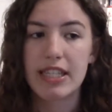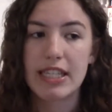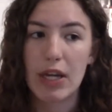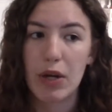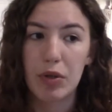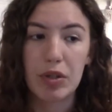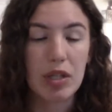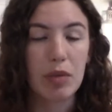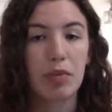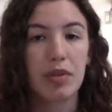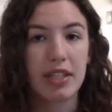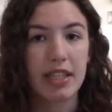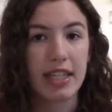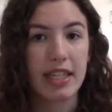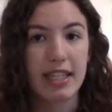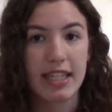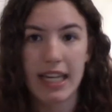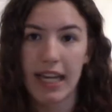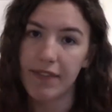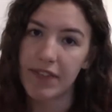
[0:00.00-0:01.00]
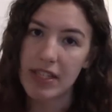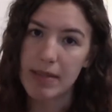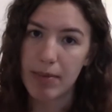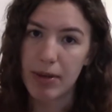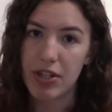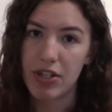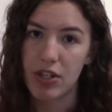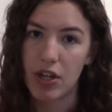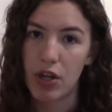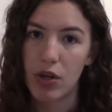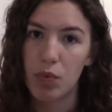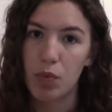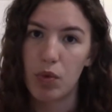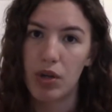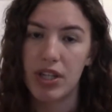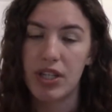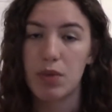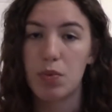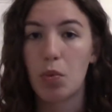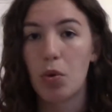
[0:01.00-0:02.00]
The only one that I did have to sponge on
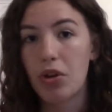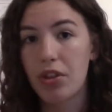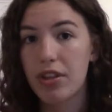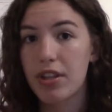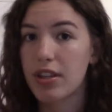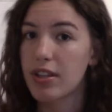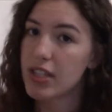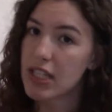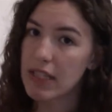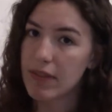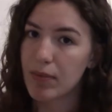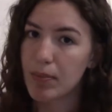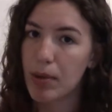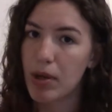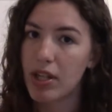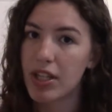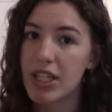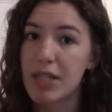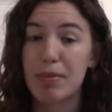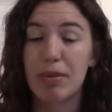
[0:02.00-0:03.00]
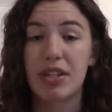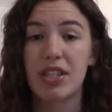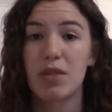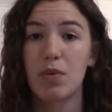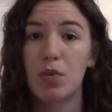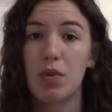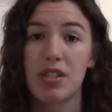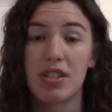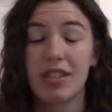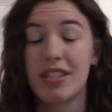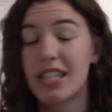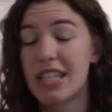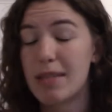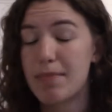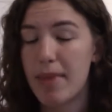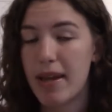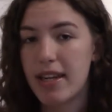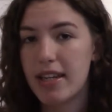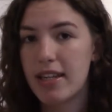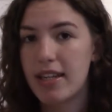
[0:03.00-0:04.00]
was Worth It, the silver polish, because it wasn't
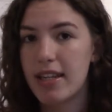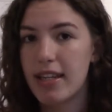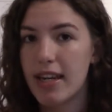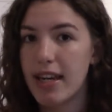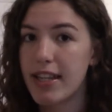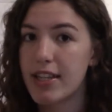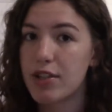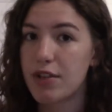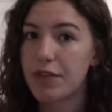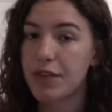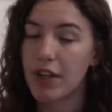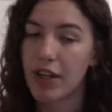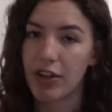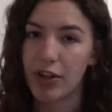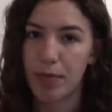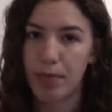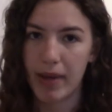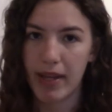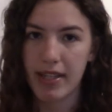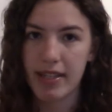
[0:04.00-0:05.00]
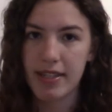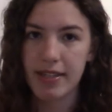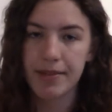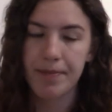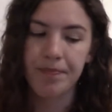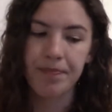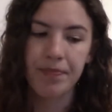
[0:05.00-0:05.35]
suspended in a sort of colored base.